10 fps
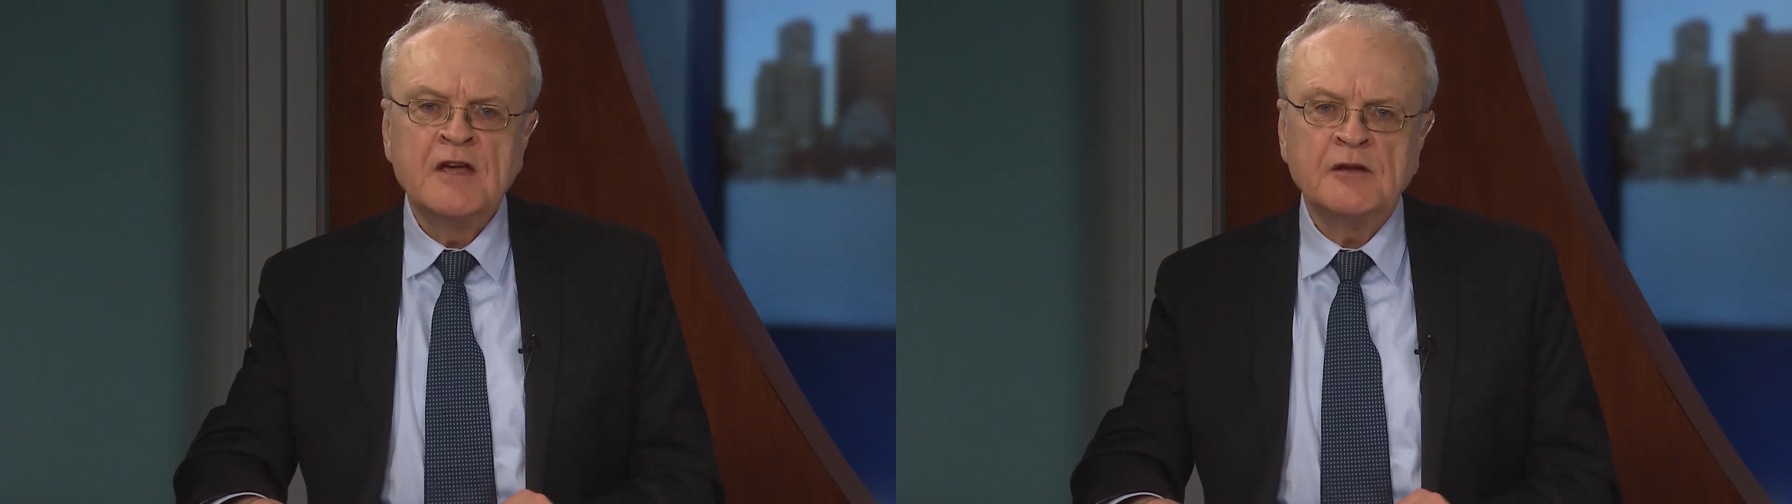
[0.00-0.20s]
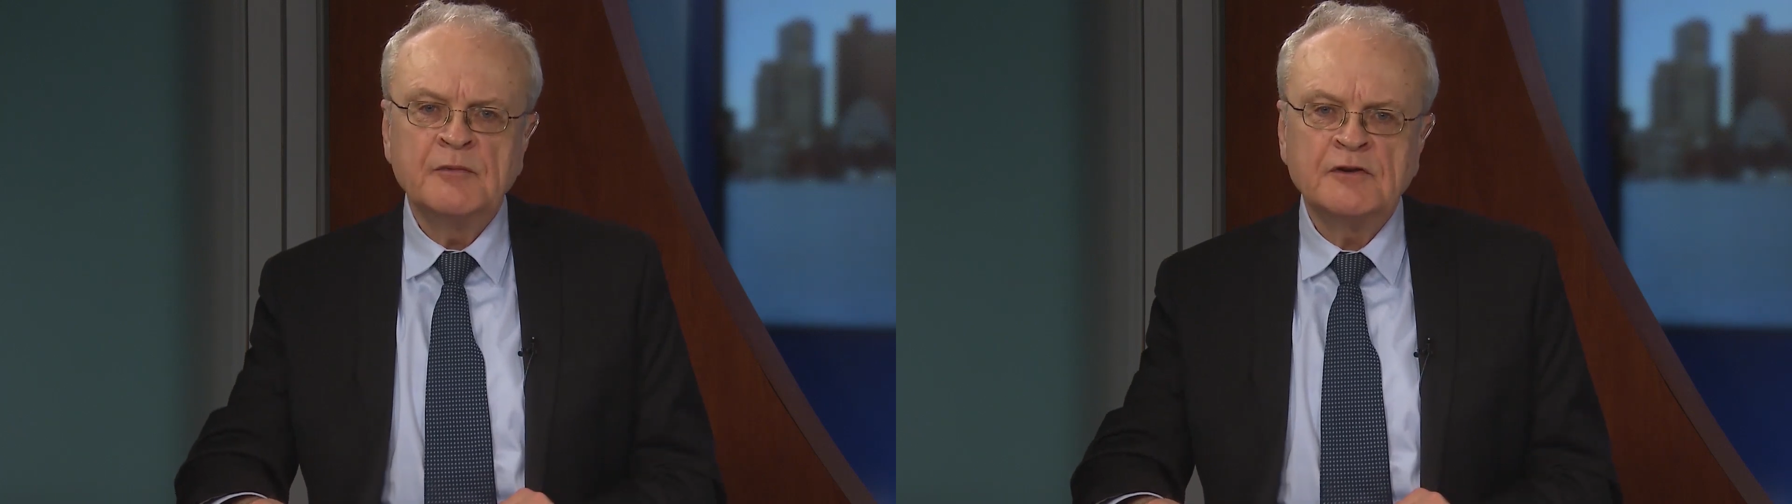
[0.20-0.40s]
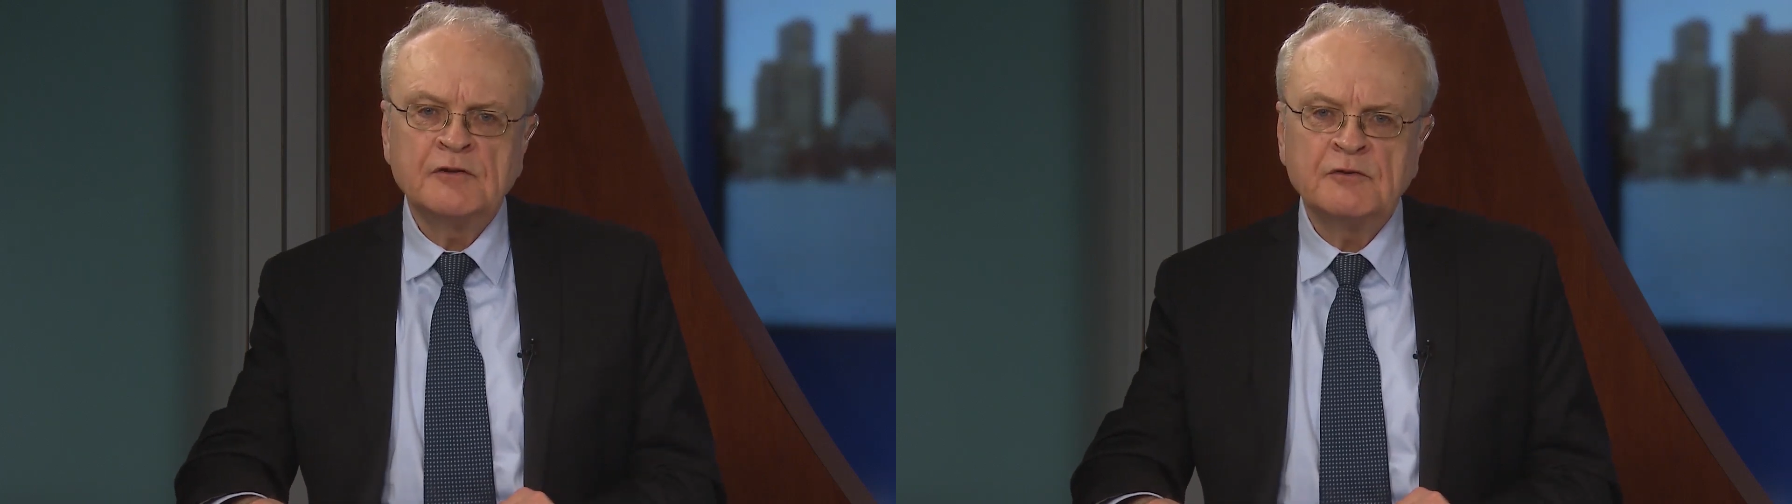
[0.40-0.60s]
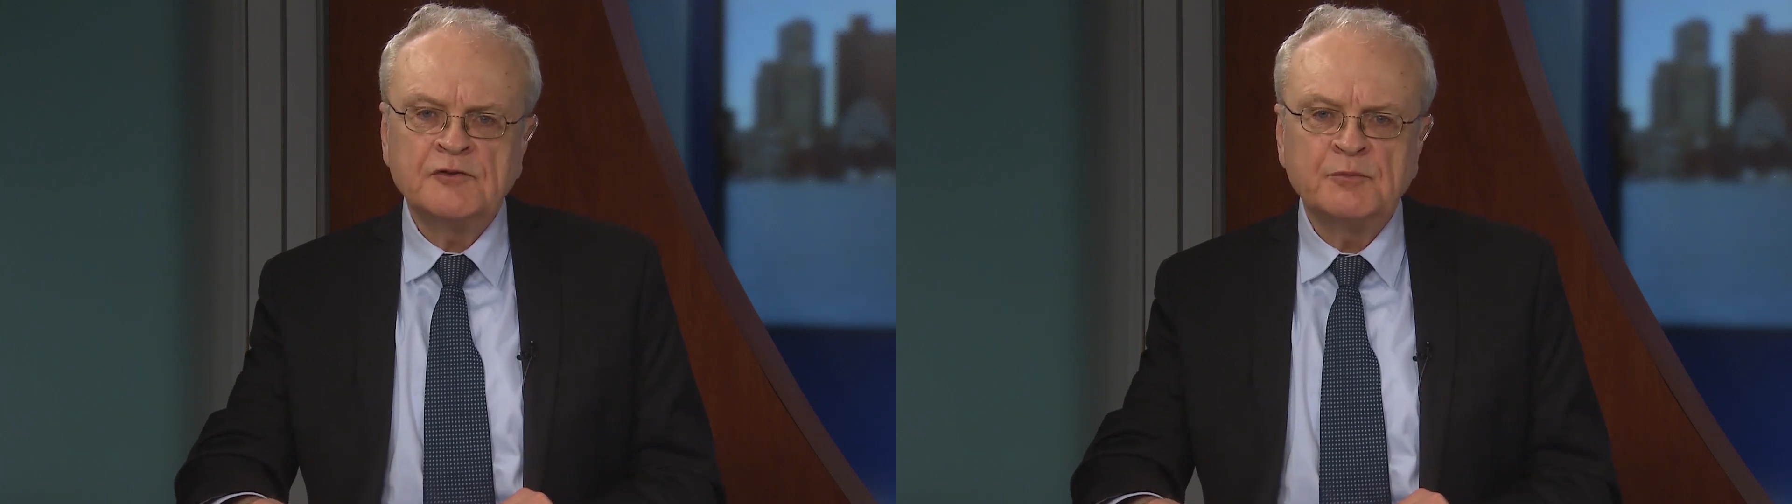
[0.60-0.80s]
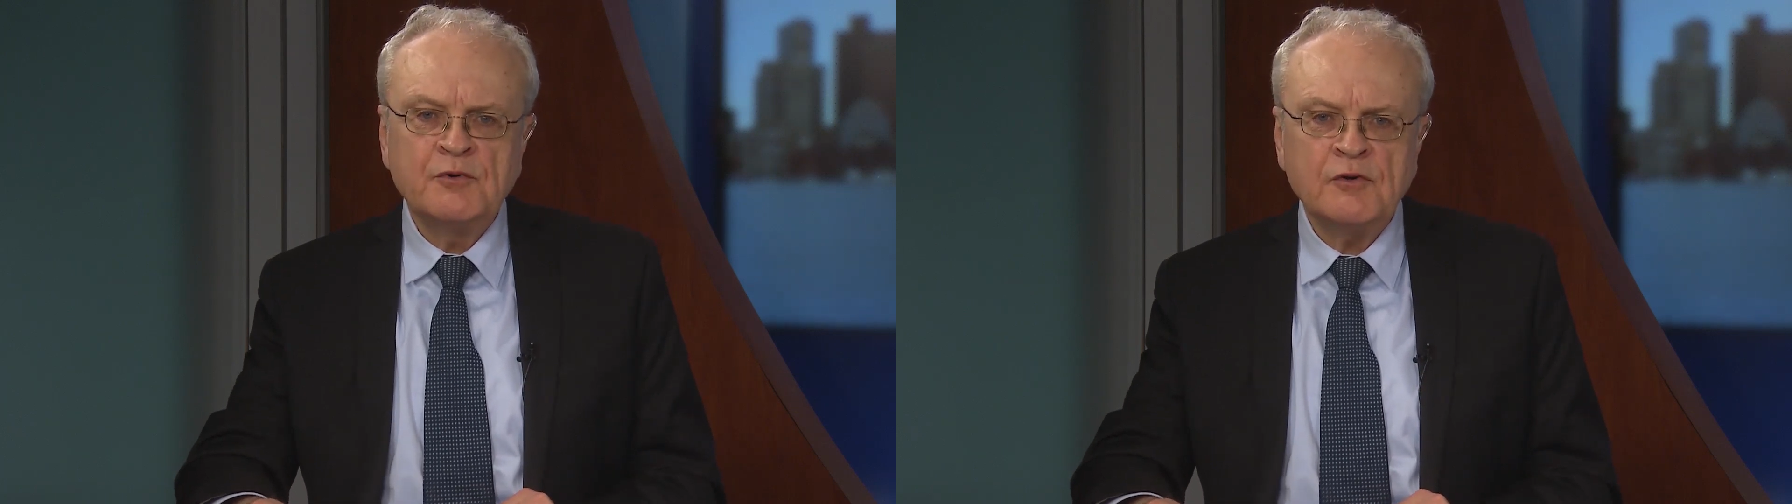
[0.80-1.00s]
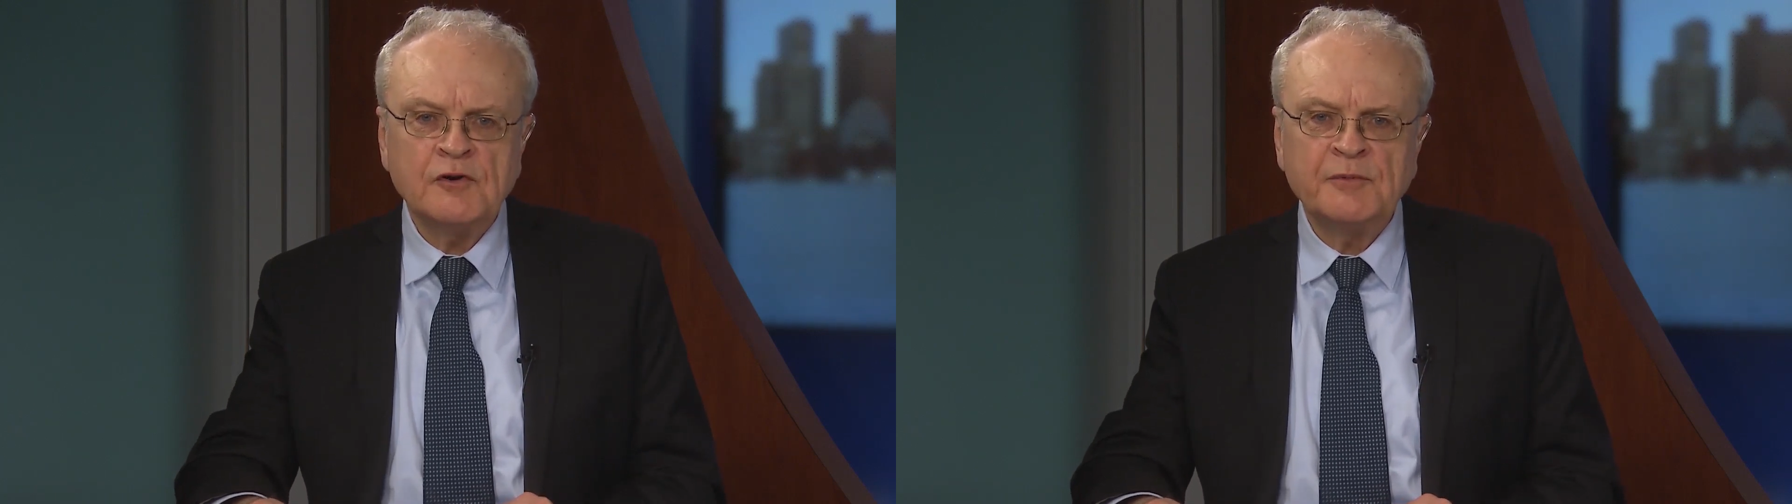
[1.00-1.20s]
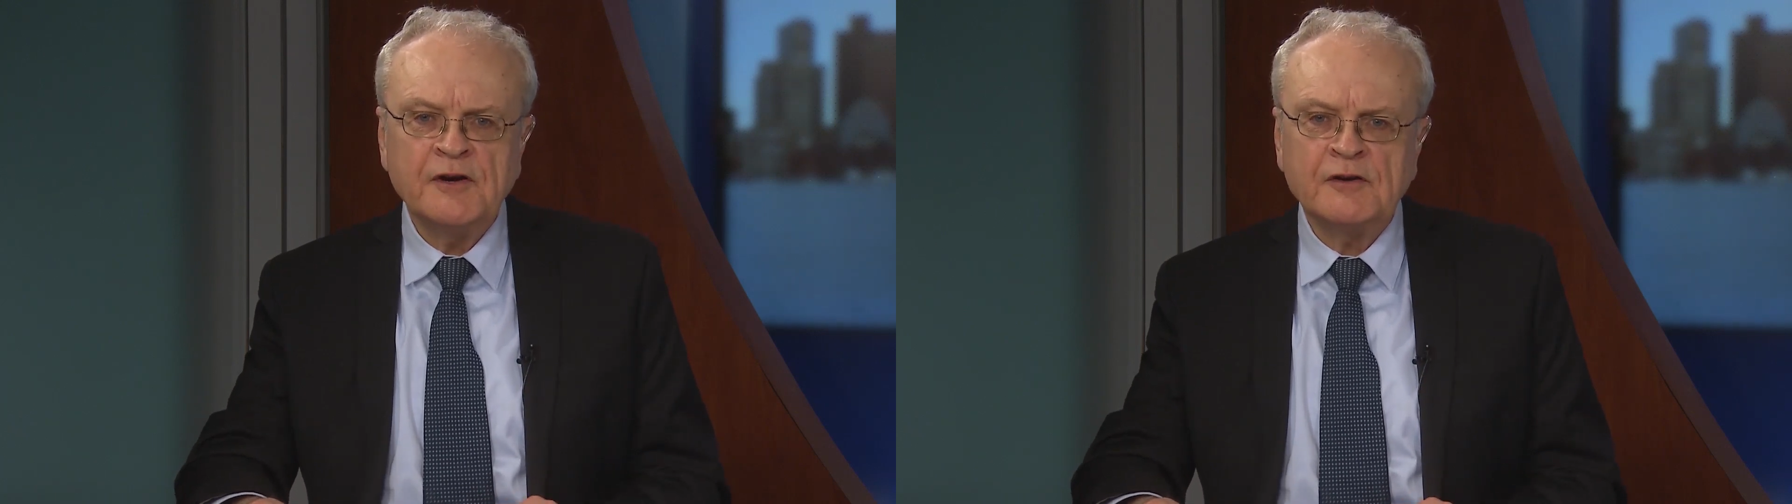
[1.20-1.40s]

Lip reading: The measure was supported by